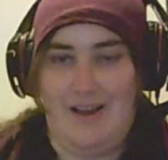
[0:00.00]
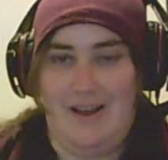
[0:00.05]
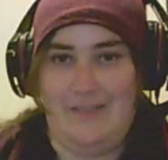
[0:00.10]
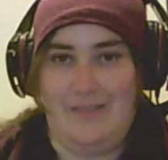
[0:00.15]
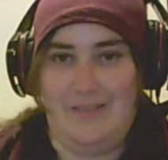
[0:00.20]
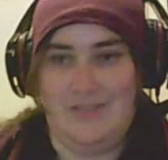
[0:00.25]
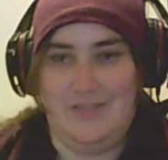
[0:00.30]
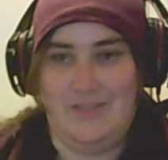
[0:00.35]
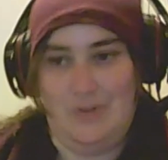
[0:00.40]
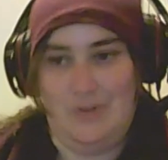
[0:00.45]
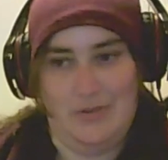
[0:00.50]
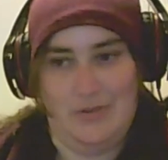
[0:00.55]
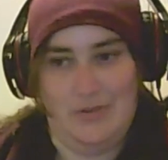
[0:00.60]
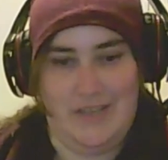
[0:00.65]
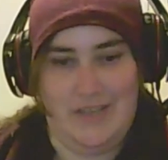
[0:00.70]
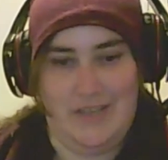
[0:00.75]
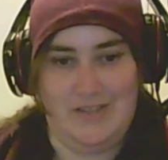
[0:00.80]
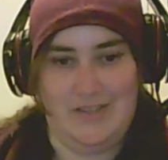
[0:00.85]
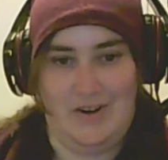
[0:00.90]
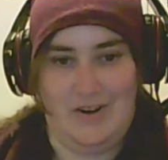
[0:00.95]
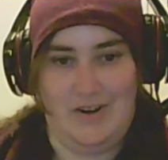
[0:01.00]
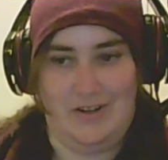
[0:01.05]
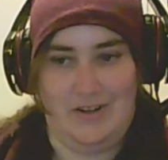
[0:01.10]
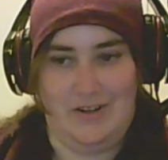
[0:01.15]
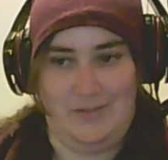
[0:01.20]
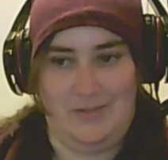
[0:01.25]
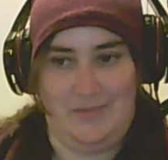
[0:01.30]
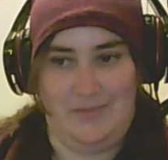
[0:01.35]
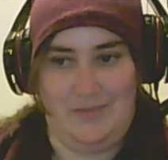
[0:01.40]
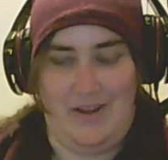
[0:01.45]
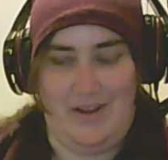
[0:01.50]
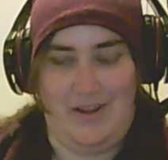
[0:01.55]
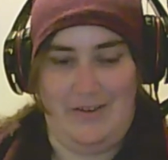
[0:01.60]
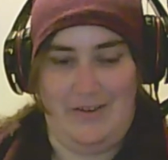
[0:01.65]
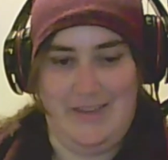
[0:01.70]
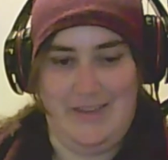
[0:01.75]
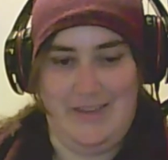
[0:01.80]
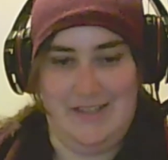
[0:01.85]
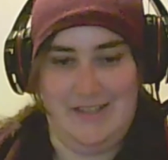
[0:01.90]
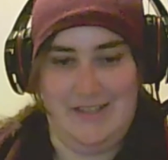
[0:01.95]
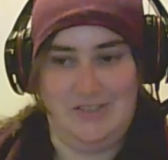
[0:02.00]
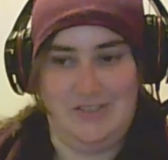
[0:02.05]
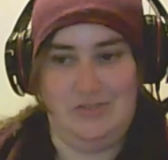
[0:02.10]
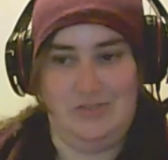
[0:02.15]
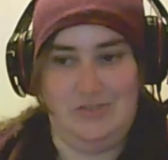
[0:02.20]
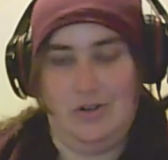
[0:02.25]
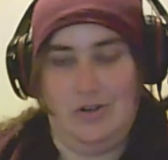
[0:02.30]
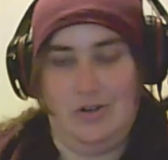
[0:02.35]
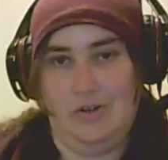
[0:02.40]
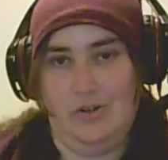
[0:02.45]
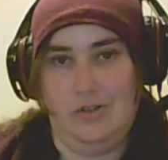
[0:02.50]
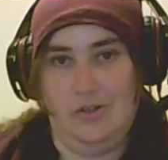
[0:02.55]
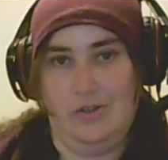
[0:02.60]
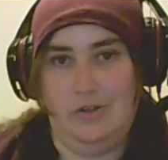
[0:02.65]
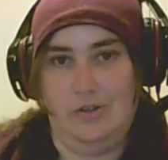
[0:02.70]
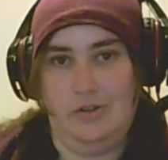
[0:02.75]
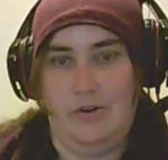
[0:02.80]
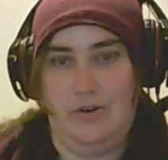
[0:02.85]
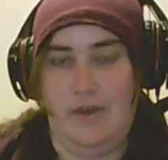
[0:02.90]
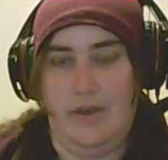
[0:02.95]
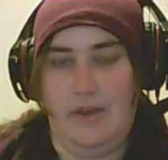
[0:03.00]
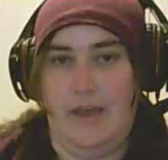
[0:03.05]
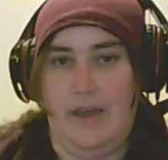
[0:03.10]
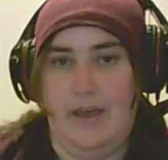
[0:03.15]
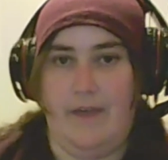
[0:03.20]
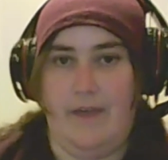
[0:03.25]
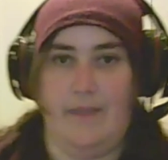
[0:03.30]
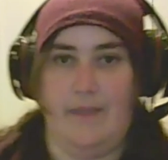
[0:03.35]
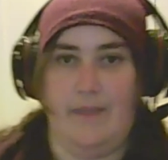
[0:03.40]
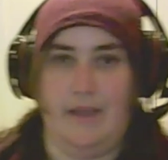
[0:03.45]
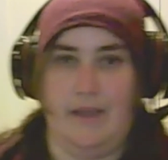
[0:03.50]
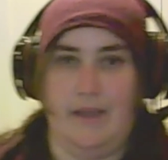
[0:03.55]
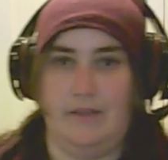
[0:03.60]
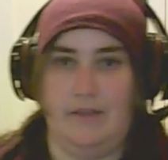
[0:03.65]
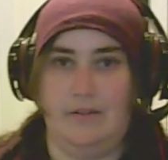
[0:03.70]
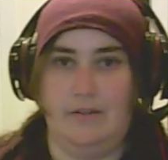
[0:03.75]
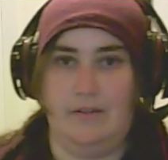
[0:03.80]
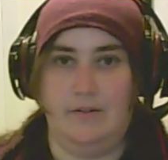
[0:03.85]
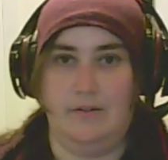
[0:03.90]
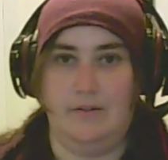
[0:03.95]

I love Sanosuke's arc about how he gets stronger, and then